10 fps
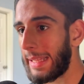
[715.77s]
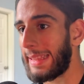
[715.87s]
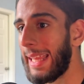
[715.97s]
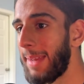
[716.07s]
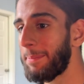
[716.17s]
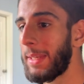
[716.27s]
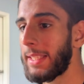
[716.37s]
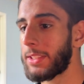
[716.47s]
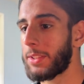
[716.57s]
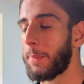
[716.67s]
That
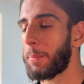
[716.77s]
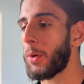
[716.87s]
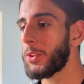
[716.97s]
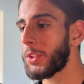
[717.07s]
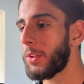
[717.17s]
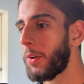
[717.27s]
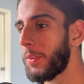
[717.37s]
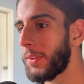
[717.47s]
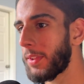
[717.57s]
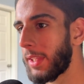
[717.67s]
means the person
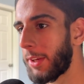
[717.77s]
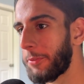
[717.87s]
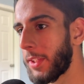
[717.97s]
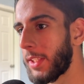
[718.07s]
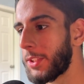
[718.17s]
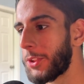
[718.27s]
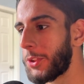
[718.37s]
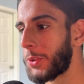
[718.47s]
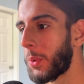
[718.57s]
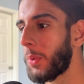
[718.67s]
on the left is
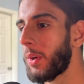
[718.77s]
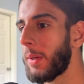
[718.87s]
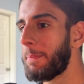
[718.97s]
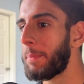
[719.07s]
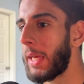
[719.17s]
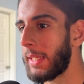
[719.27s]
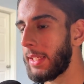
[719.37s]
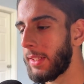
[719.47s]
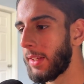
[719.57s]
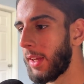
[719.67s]
Zora
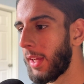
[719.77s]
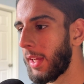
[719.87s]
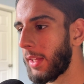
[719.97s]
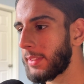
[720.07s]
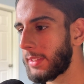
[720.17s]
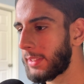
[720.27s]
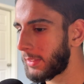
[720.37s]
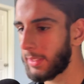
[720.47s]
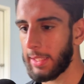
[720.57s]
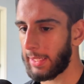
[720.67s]
Bennett,
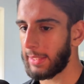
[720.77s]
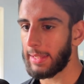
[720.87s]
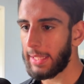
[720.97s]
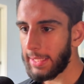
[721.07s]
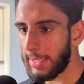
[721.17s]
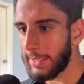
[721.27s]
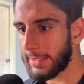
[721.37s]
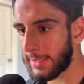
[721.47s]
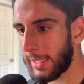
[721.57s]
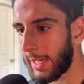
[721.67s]
like letting
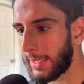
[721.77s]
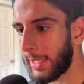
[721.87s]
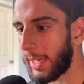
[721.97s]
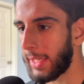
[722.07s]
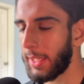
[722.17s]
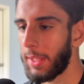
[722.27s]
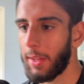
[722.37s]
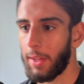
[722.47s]
this guy die.